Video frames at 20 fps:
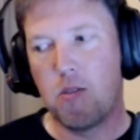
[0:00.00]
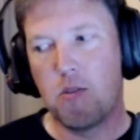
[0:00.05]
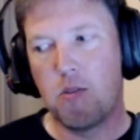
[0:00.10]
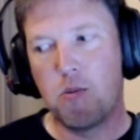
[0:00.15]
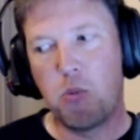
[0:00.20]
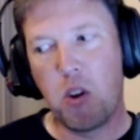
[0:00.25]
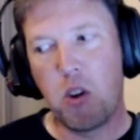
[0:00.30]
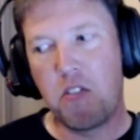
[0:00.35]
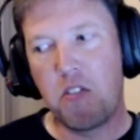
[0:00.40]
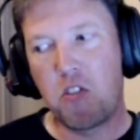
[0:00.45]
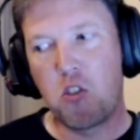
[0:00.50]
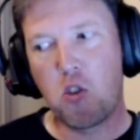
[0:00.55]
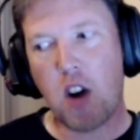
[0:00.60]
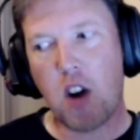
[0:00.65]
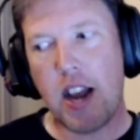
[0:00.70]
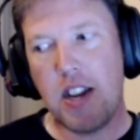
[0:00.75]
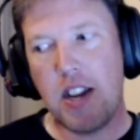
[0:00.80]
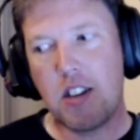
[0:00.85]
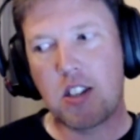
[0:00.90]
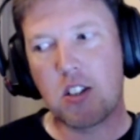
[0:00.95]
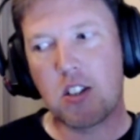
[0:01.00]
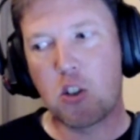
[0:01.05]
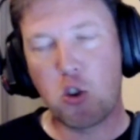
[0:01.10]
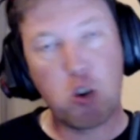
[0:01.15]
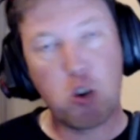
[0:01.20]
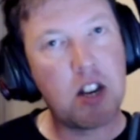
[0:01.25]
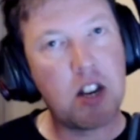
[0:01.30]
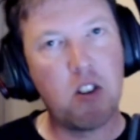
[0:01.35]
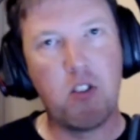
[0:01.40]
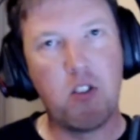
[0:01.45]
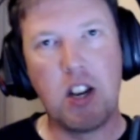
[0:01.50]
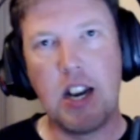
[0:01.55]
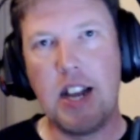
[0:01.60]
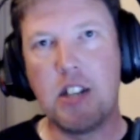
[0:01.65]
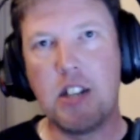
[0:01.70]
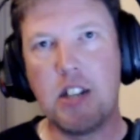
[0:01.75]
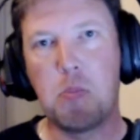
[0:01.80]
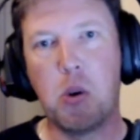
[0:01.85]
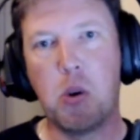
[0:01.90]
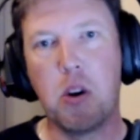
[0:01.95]
with great trickery,
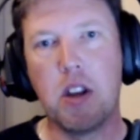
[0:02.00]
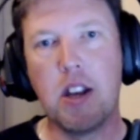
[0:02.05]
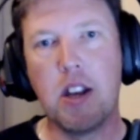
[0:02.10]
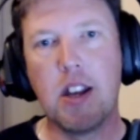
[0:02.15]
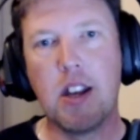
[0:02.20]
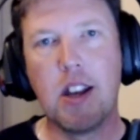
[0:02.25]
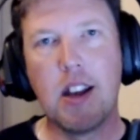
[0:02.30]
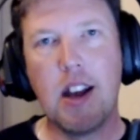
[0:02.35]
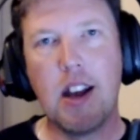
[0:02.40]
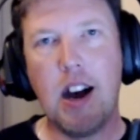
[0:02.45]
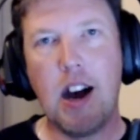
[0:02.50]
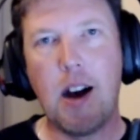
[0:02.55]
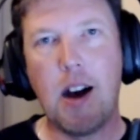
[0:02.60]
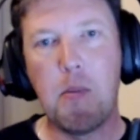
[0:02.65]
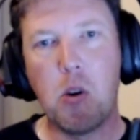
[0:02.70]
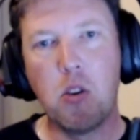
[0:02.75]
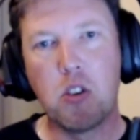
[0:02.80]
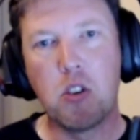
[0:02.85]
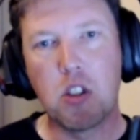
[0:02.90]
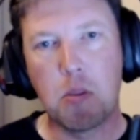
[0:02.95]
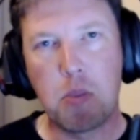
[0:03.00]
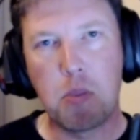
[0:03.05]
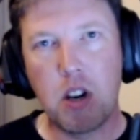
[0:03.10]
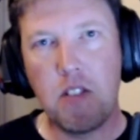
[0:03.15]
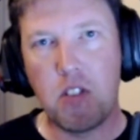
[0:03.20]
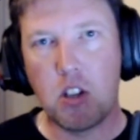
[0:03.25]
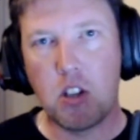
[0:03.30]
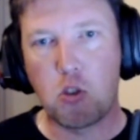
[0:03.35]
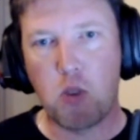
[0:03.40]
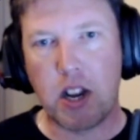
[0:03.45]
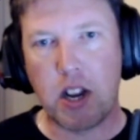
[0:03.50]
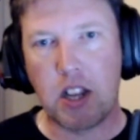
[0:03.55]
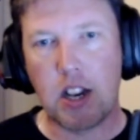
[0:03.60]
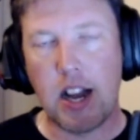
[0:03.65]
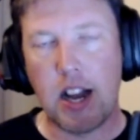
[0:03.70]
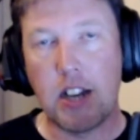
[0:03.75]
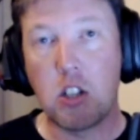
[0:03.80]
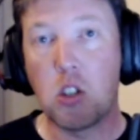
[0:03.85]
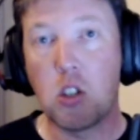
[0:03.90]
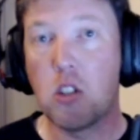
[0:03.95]
let's put it, under the previous
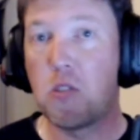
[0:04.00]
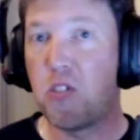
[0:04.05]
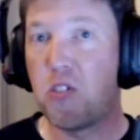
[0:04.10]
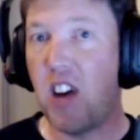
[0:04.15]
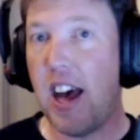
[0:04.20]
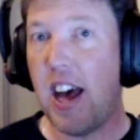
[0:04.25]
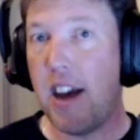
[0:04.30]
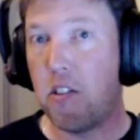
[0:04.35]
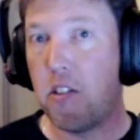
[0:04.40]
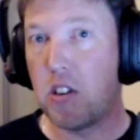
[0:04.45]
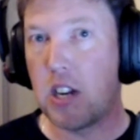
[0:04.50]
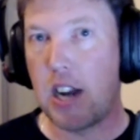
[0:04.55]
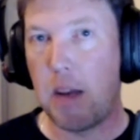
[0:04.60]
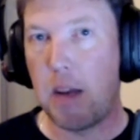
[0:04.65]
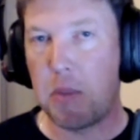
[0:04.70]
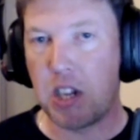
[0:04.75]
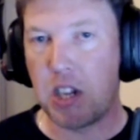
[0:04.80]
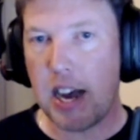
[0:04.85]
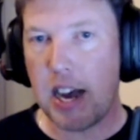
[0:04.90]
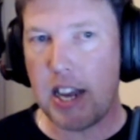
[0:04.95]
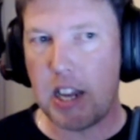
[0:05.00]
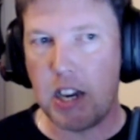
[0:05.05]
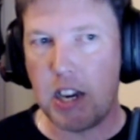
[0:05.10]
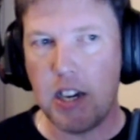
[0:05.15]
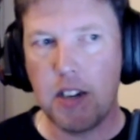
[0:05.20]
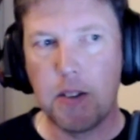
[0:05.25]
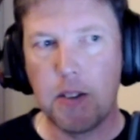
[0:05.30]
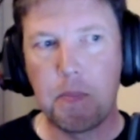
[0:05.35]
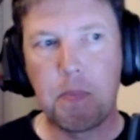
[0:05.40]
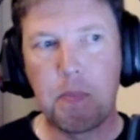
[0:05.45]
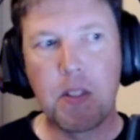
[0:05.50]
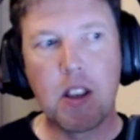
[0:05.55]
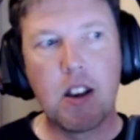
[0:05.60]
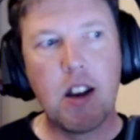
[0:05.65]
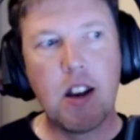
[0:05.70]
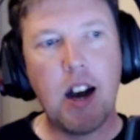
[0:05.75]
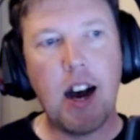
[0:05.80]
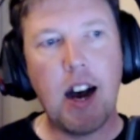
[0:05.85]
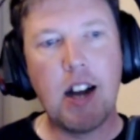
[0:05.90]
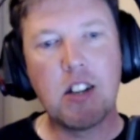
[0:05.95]
regulations for aerodynamic gain.
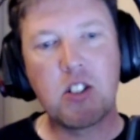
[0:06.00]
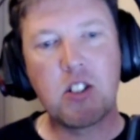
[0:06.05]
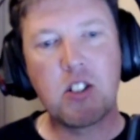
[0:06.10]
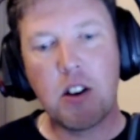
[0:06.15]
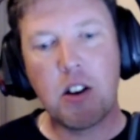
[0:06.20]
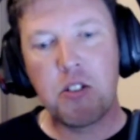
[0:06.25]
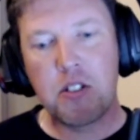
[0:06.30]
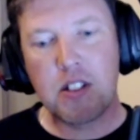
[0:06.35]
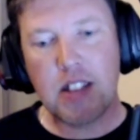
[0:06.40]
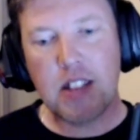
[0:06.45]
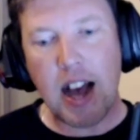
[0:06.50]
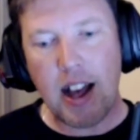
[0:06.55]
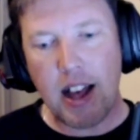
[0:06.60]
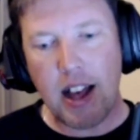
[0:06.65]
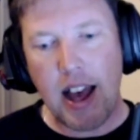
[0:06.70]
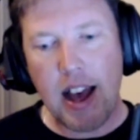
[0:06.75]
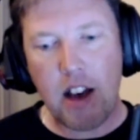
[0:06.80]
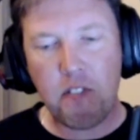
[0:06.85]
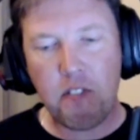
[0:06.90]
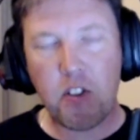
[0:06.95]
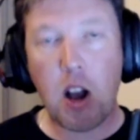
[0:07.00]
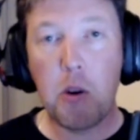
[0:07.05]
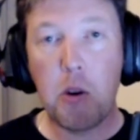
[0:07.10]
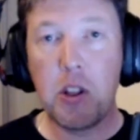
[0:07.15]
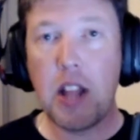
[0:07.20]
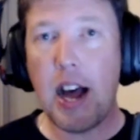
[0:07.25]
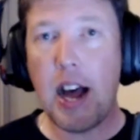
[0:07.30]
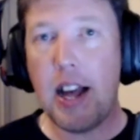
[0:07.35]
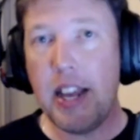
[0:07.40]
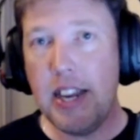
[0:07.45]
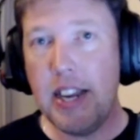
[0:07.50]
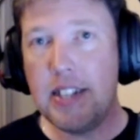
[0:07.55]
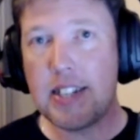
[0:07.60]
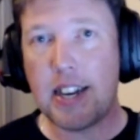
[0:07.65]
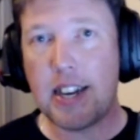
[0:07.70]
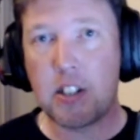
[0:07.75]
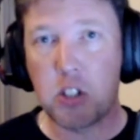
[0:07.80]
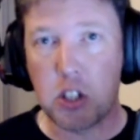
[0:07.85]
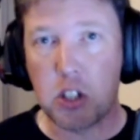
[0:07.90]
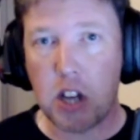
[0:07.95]
So that airflow and that heat
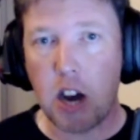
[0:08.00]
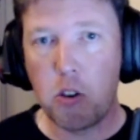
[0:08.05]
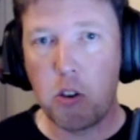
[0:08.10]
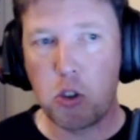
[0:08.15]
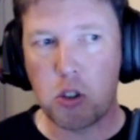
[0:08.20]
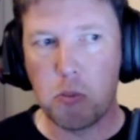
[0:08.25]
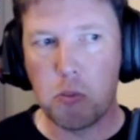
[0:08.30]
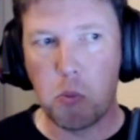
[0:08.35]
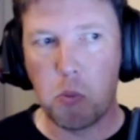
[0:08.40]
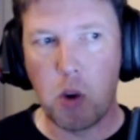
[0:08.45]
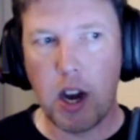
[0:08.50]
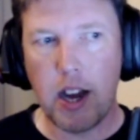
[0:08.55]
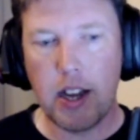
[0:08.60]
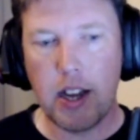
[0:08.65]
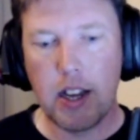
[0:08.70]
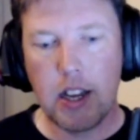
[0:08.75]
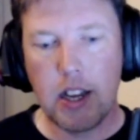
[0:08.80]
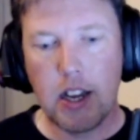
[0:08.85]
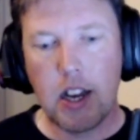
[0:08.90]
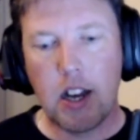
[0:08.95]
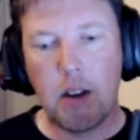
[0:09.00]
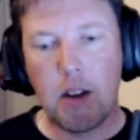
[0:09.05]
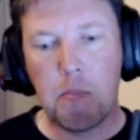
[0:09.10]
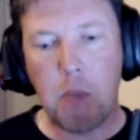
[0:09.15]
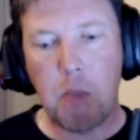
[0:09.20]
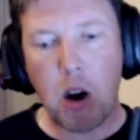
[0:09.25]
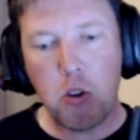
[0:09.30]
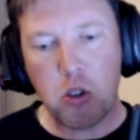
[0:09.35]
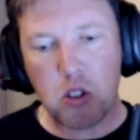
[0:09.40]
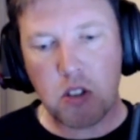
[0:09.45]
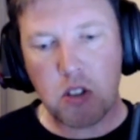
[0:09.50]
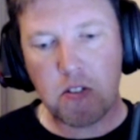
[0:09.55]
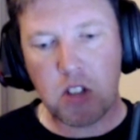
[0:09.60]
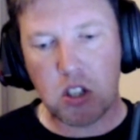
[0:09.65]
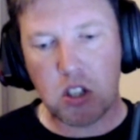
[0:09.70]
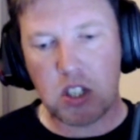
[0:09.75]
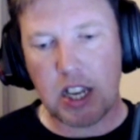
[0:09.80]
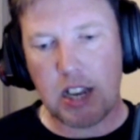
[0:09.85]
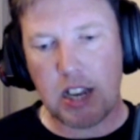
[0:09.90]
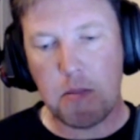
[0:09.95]
has to go somewhere. Most of
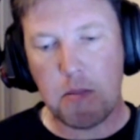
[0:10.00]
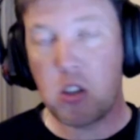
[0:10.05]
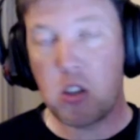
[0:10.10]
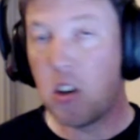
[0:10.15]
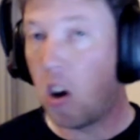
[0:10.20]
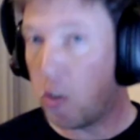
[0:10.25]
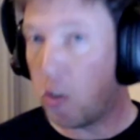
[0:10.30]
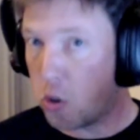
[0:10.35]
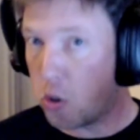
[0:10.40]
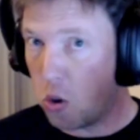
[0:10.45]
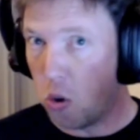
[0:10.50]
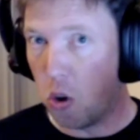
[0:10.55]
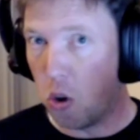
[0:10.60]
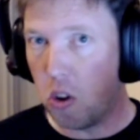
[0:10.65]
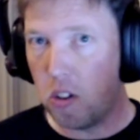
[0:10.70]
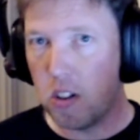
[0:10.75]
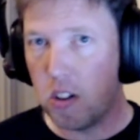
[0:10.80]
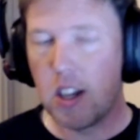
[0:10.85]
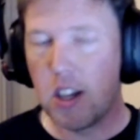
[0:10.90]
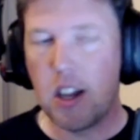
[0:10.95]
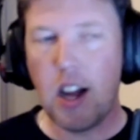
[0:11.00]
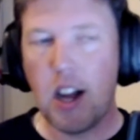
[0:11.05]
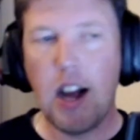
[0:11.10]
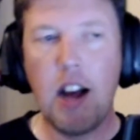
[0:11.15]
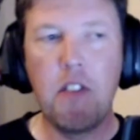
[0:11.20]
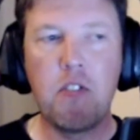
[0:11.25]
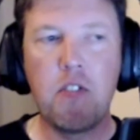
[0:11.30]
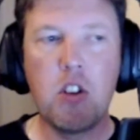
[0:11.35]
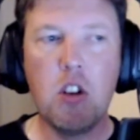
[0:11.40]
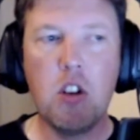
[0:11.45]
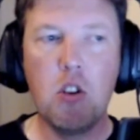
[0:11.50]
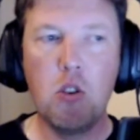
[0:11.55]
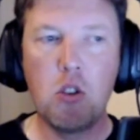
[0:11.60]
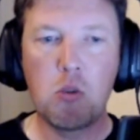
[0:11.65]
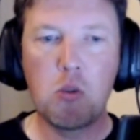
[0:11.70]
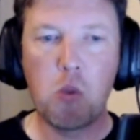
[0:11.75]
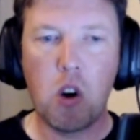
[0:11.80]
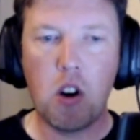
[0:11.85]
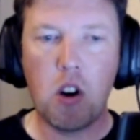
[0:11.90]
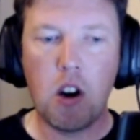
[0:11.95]
the teams, not all, have
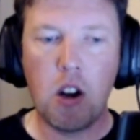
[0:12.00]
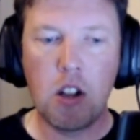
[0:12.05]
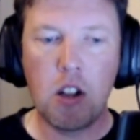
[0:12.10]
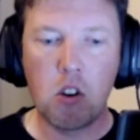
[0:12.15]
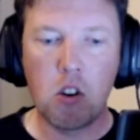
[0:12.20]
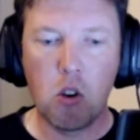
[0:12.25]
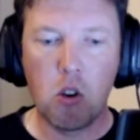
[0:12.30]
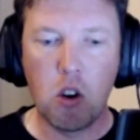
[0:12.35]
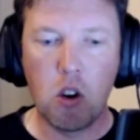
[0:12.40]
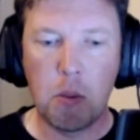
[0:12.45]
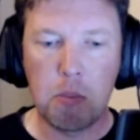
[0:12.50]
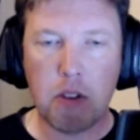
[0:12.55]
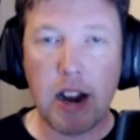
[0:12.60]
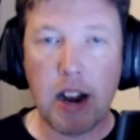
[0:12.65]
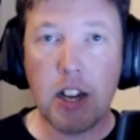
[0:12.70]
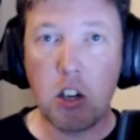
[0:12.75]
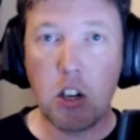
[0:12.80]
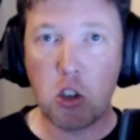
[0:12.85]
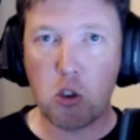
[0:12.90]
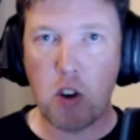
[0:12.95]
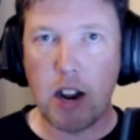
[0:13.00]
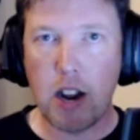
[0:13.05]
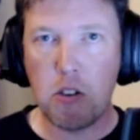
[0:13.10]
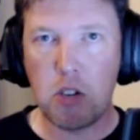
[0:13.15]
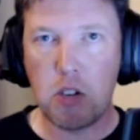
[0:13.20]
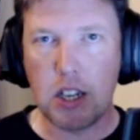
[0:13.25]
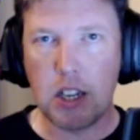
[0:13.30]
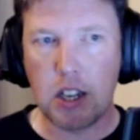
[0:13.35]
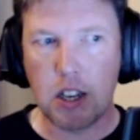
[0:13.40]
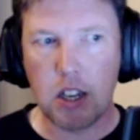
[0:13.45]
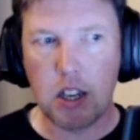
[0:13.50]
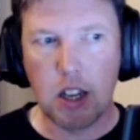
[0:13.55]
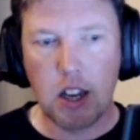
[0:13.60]
used what I call a brake shrouding.